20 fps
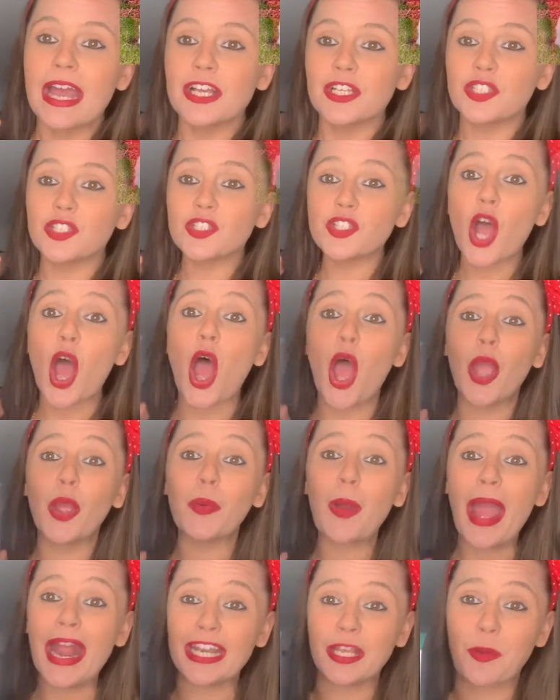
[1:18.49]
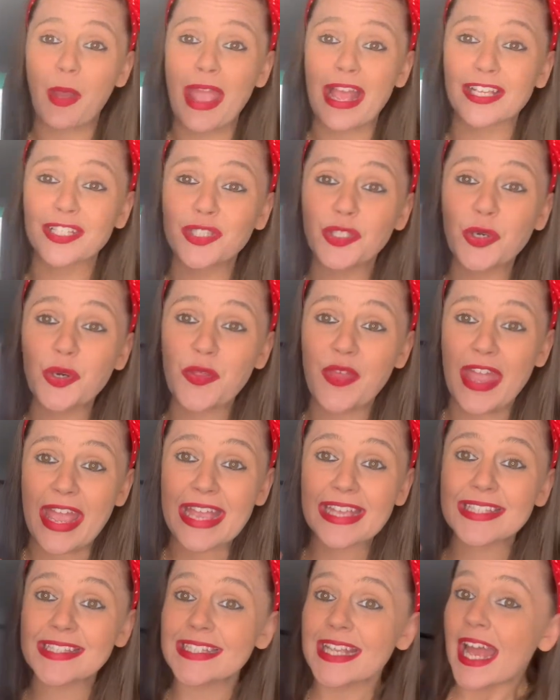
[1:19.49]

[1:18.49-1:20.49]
So, anyway, I saw this.